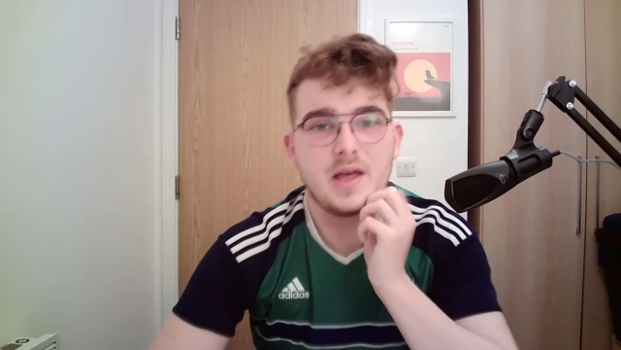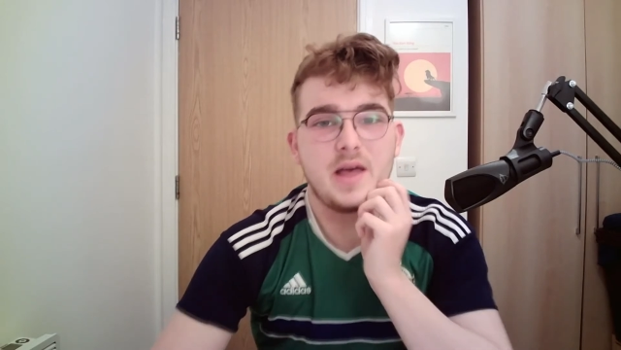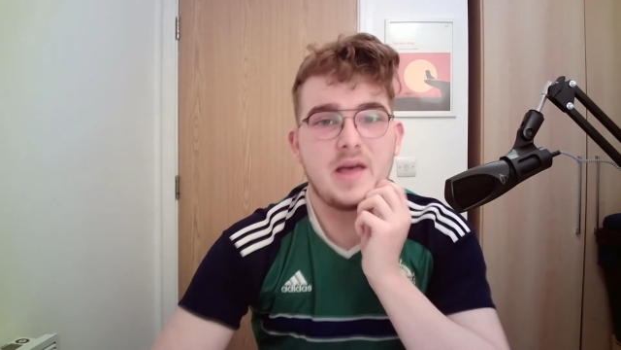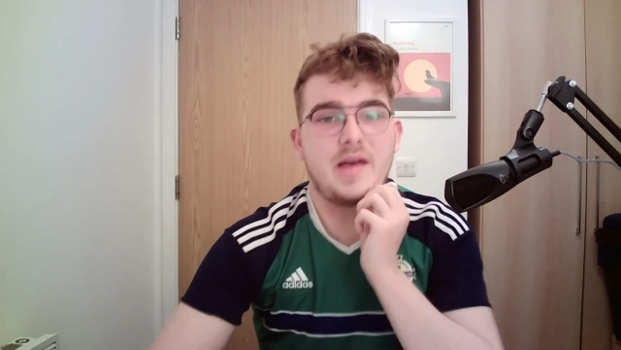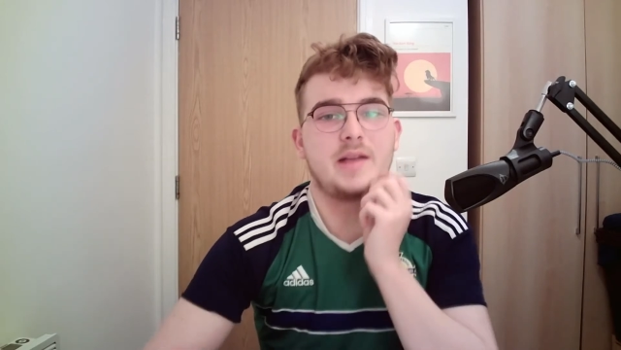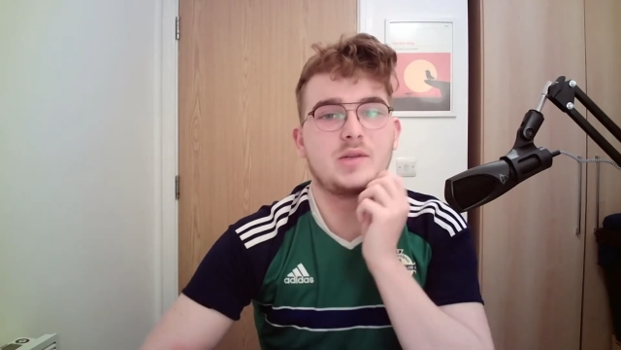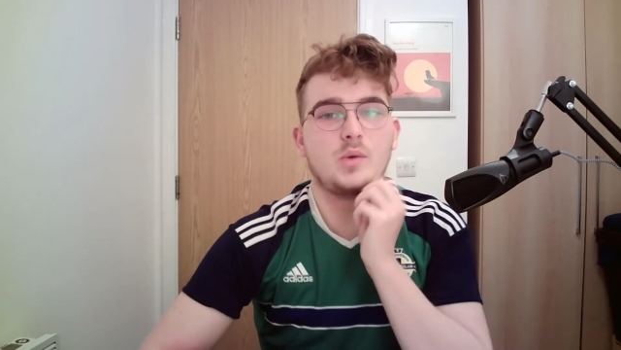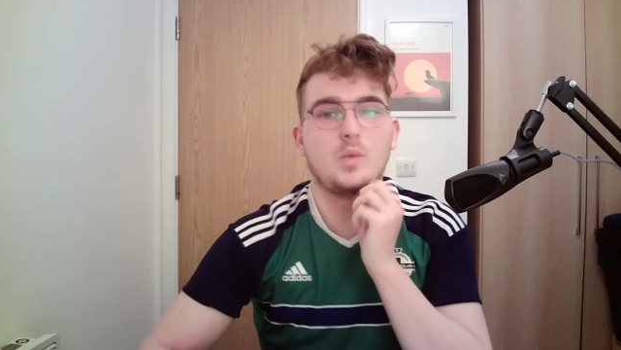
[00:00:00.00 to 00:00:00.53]

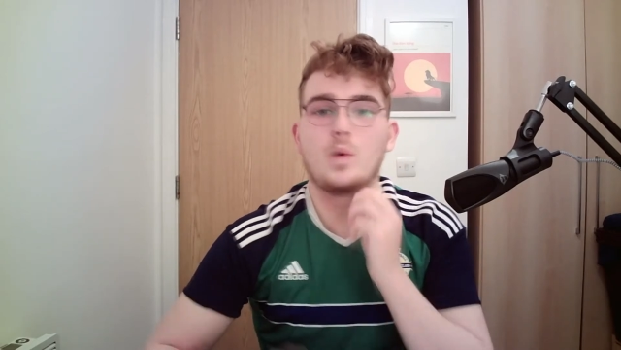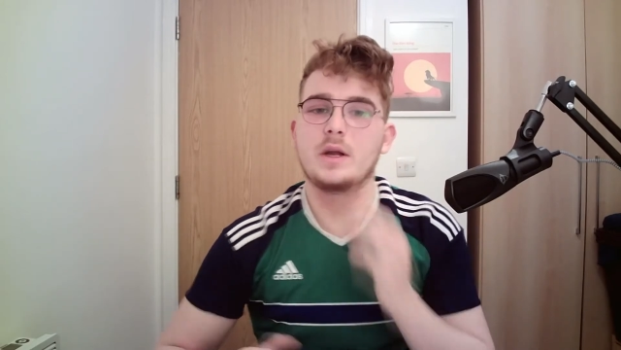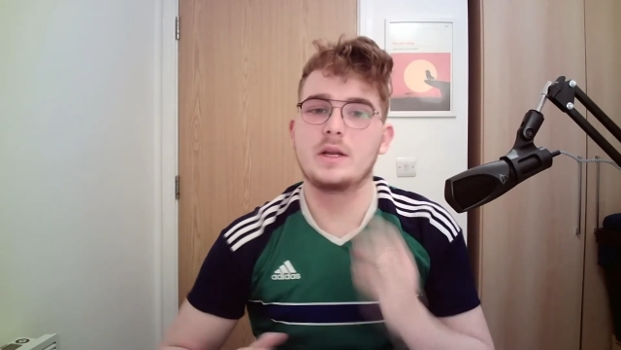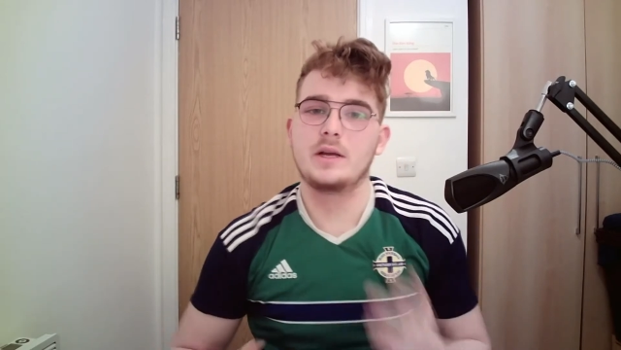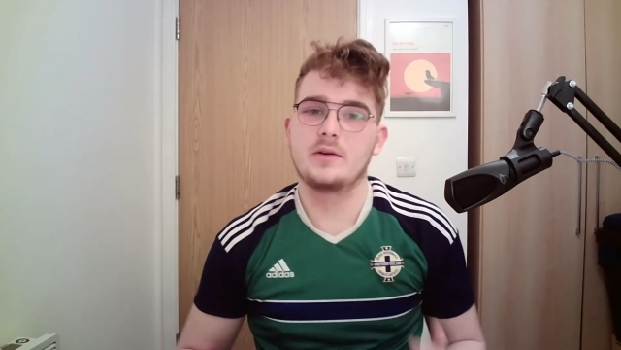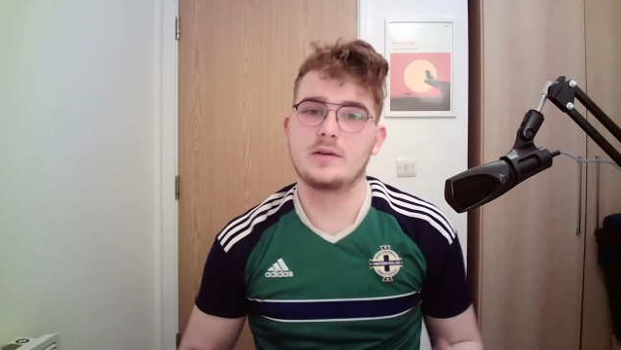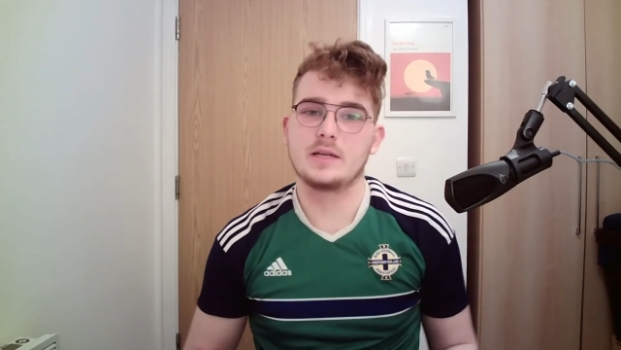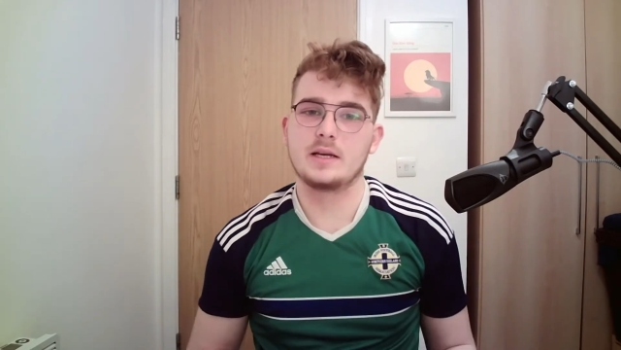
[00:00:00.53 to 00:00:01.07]
It's a 1
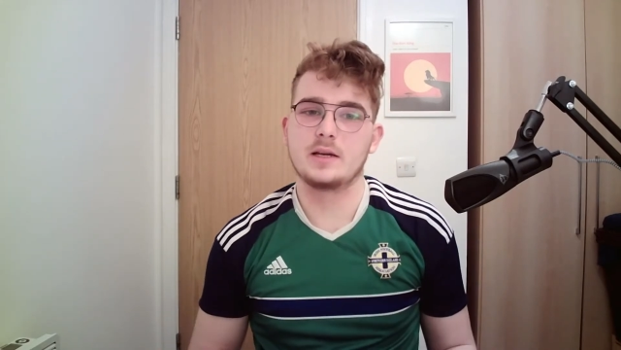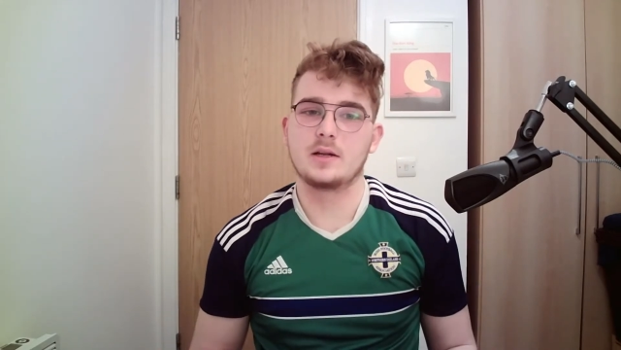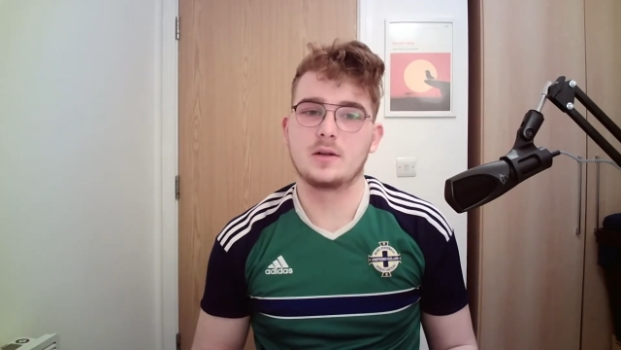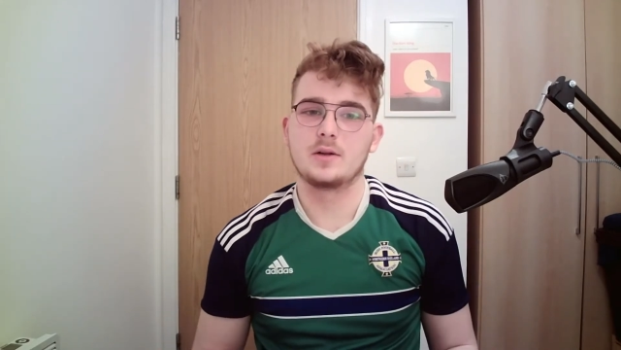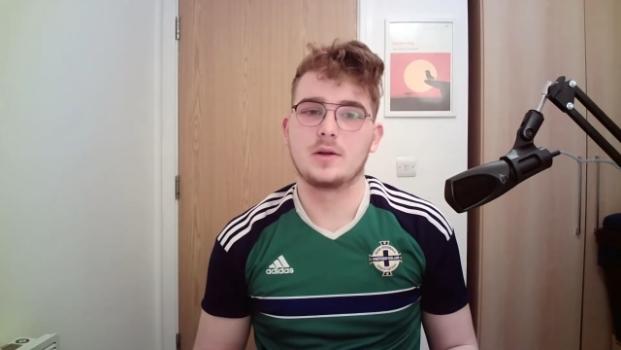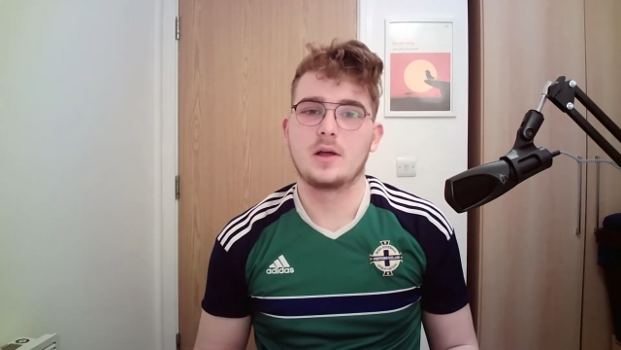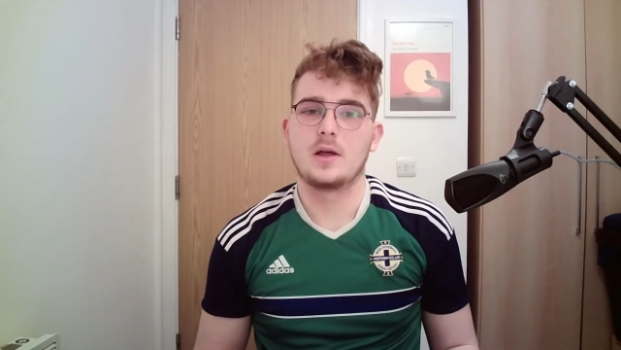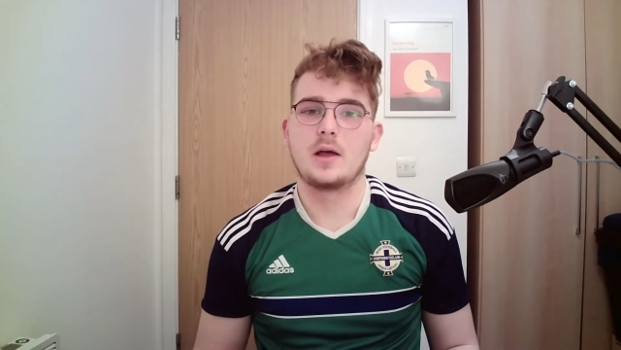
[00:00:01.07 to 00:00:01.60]
year deal,
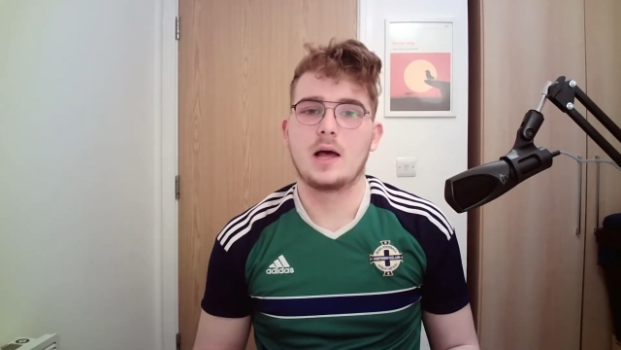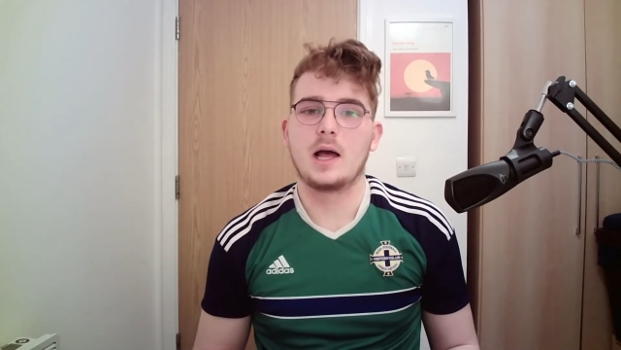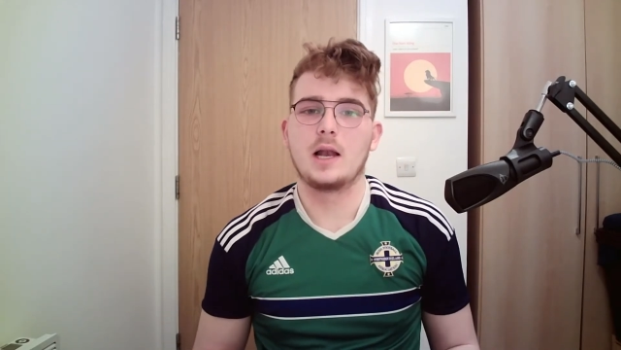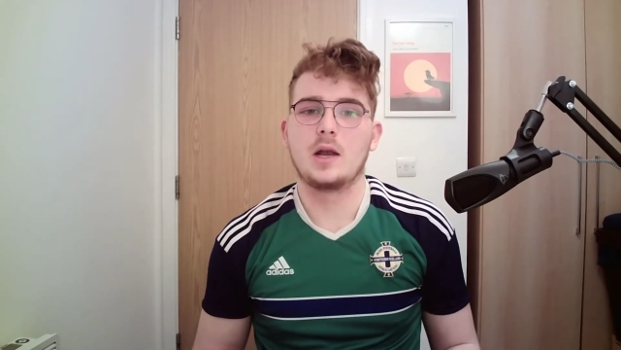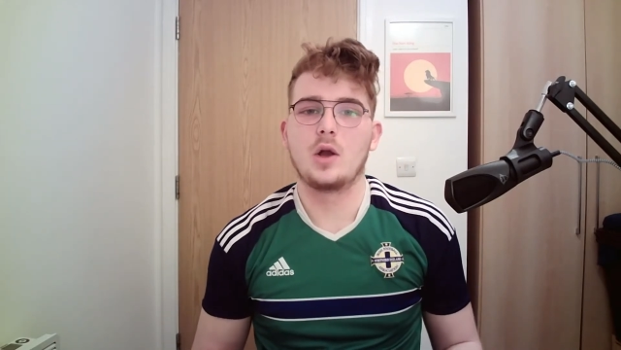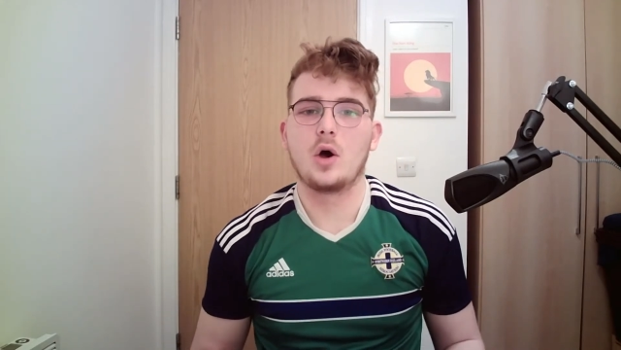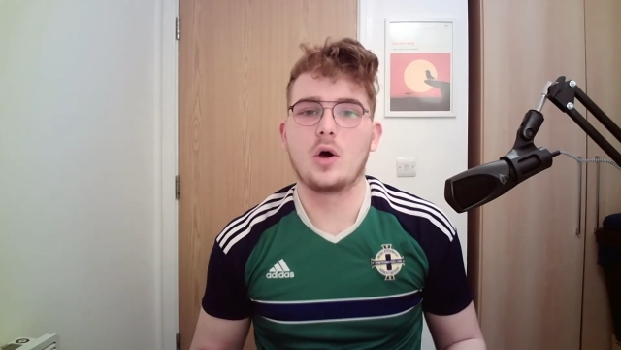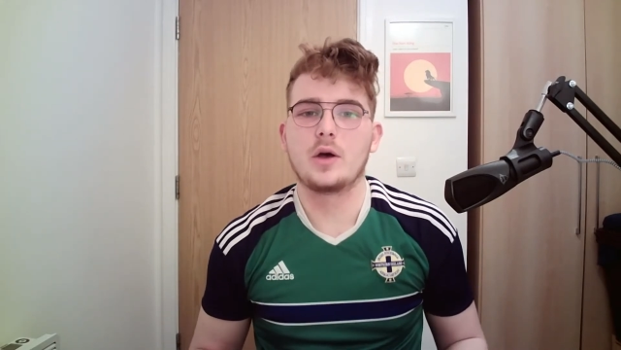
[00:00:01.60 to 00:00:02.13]

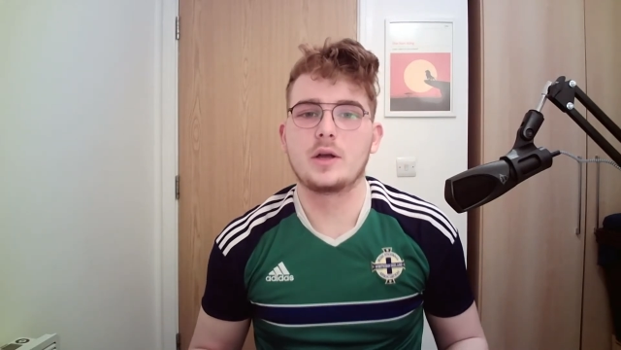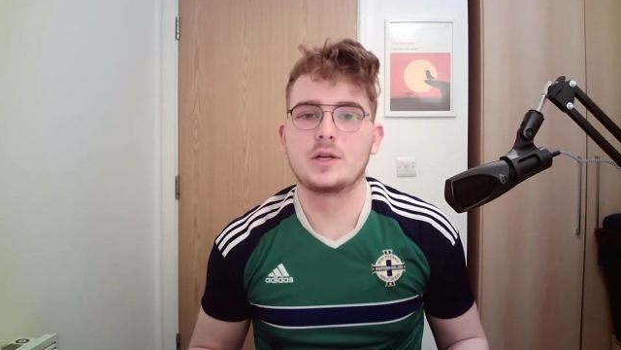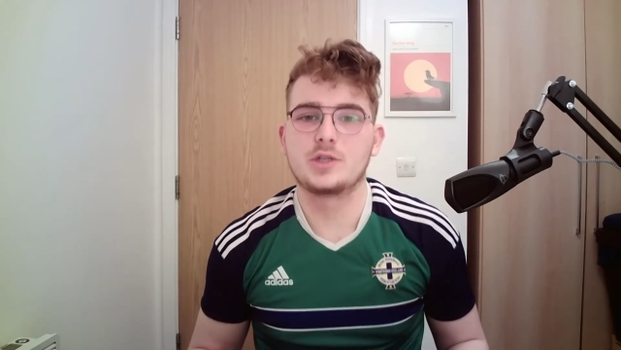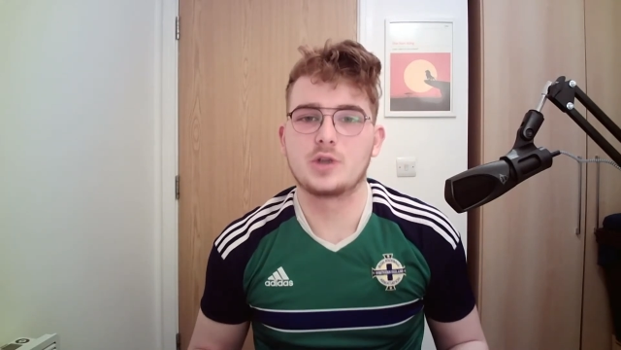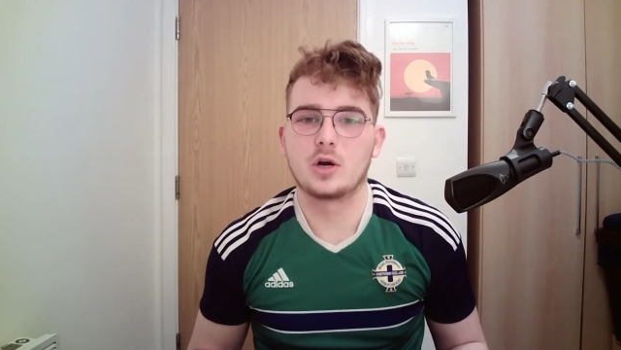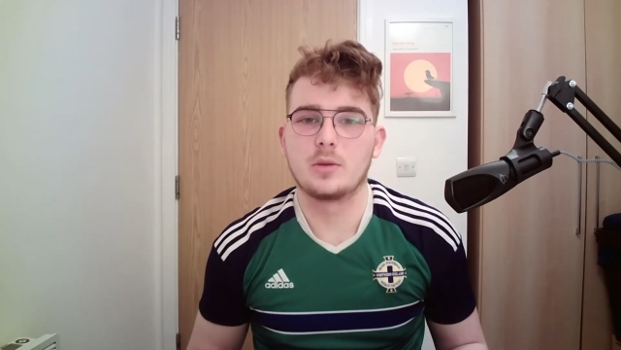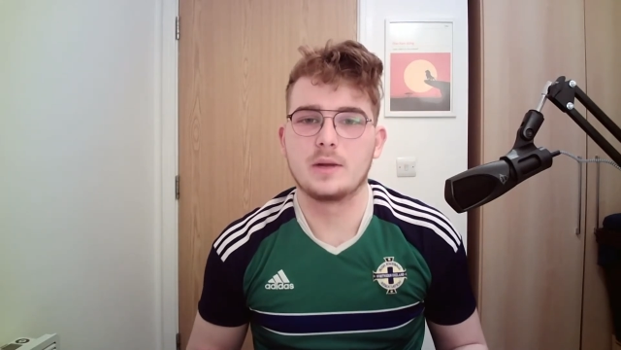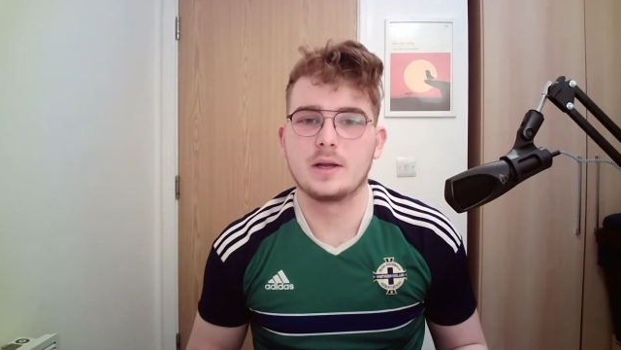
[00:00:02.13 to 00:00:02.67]
allowing
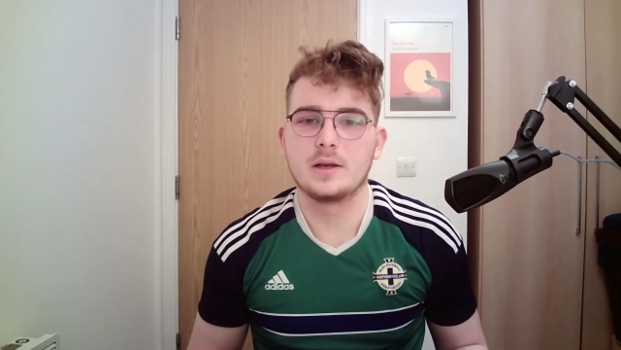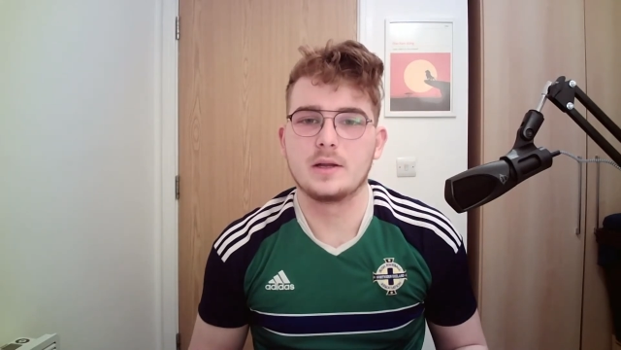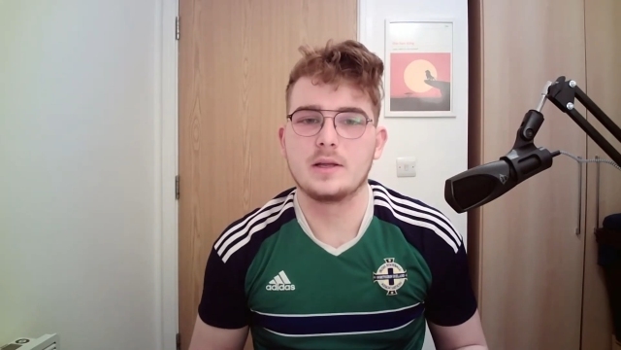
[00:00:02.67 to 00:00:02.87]
Sherman,